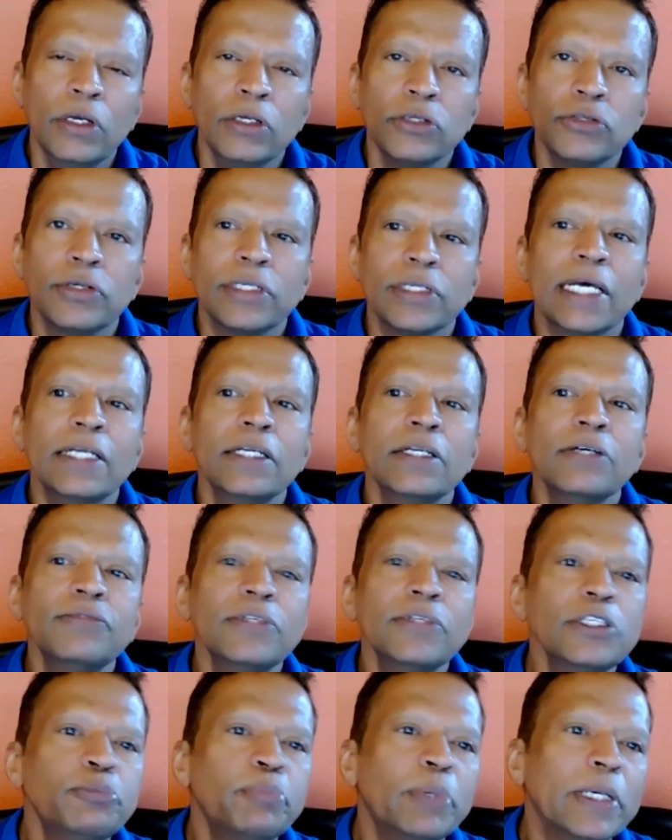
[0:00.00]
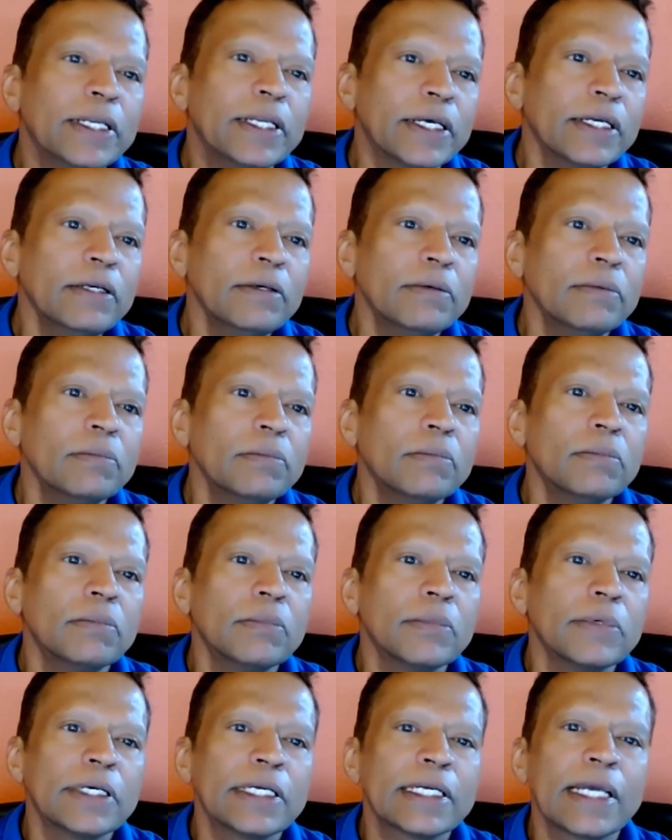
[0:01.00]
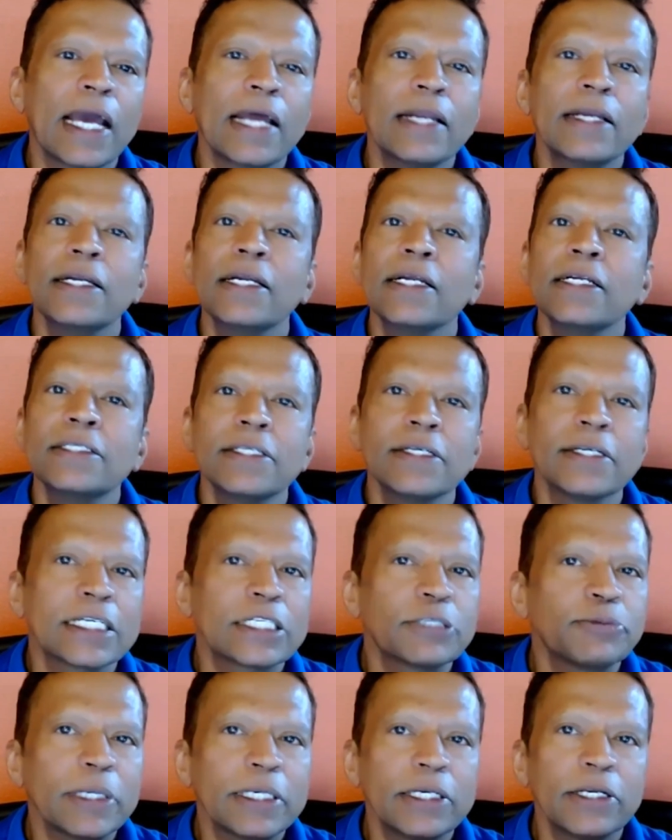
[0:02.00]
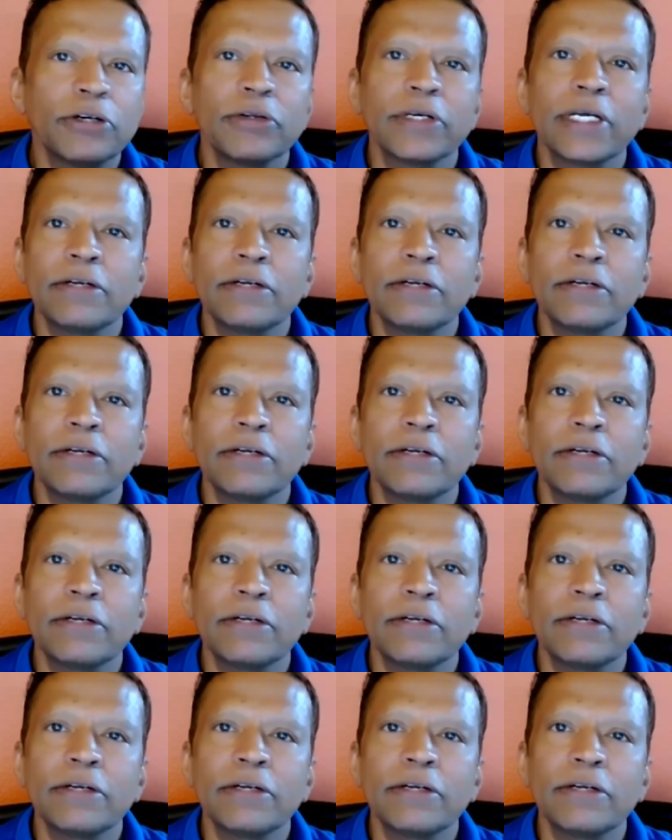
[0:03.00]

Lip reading: So at the end of this period, candidates are expected to